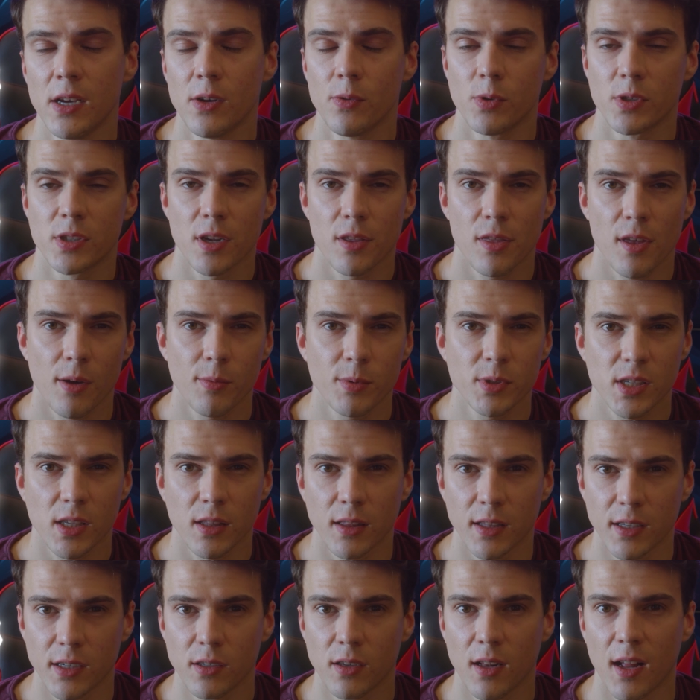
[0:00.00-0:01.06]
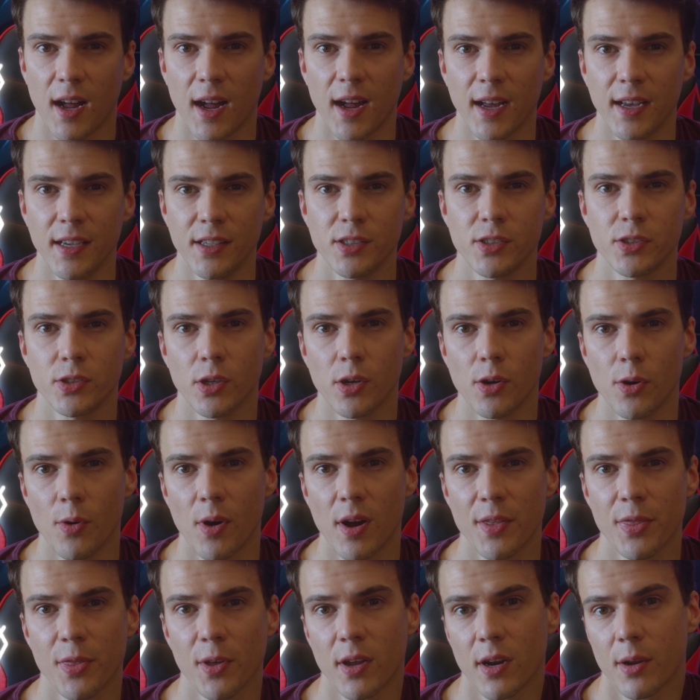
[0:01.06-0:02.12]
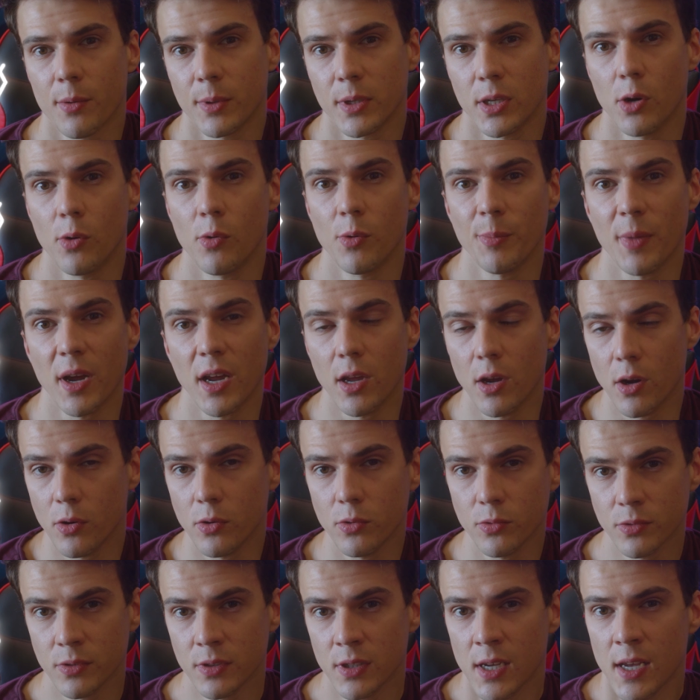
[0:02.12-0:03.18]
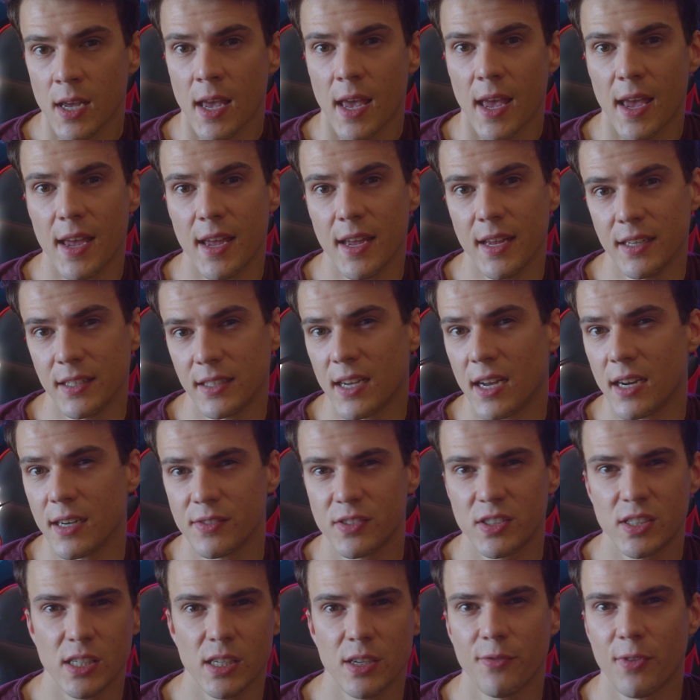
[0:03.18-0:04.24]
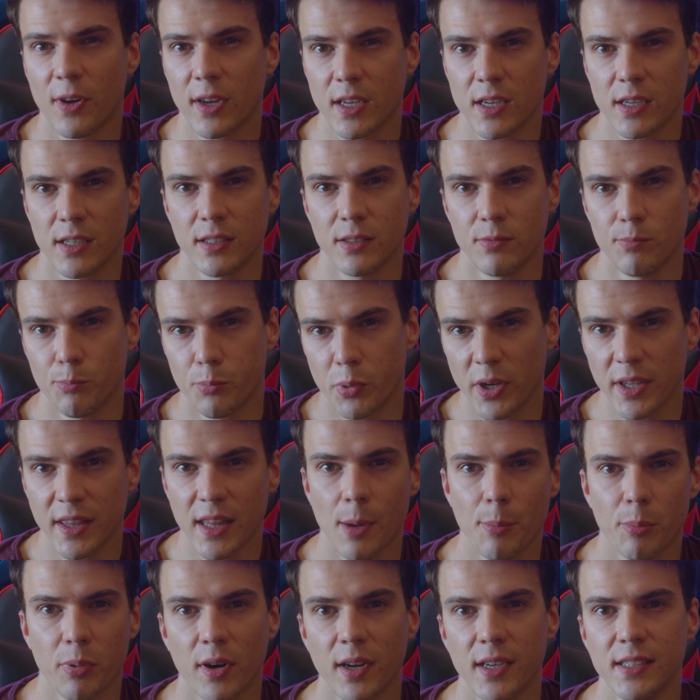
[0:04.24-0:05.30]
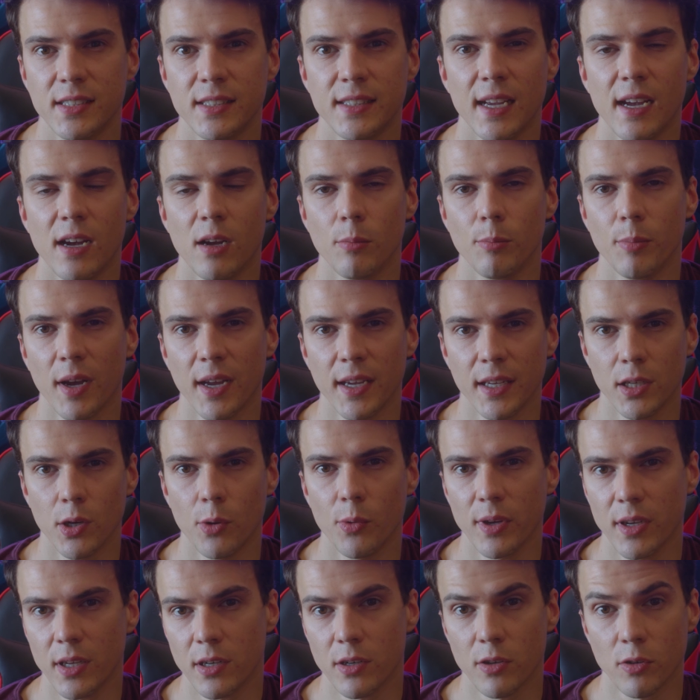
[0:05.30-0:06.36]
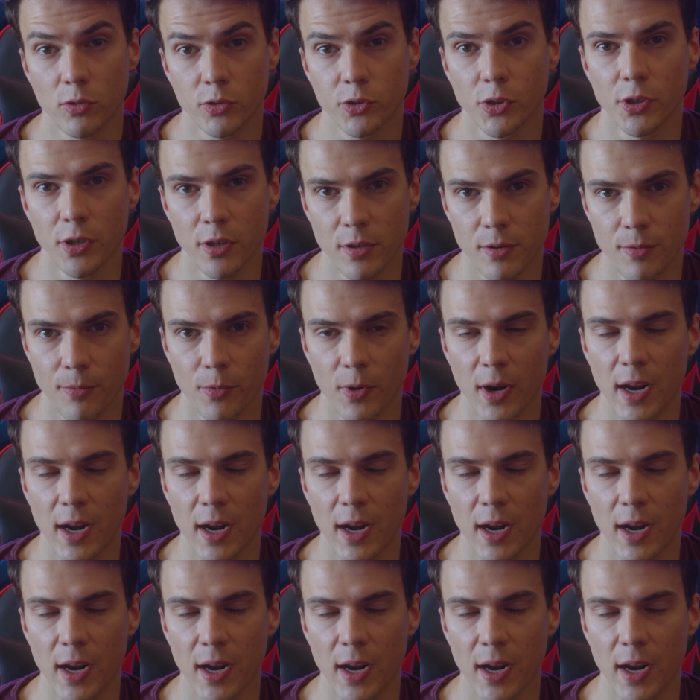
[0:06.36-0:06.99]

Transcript: which I thought was a little high, so I thought I would go on my own and kind of see if I could bring that price down by going an alternative